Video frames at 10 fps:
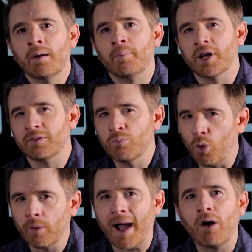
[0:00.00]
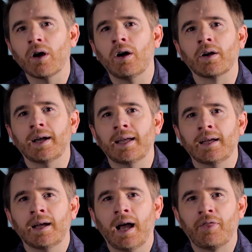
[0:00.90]
but is more power hungry
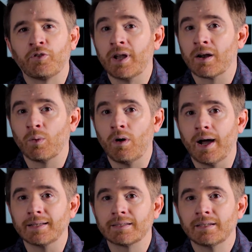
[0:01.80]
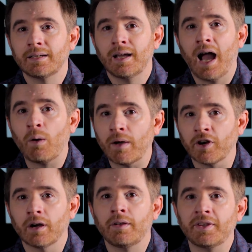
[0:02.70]
at 300 watts.
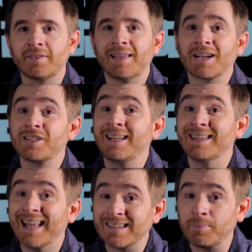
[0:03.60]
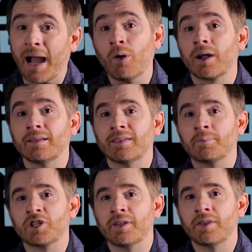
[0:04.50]
However, this is actually less power
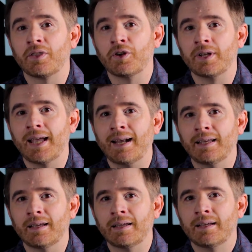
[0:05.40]
consumption than the 3080.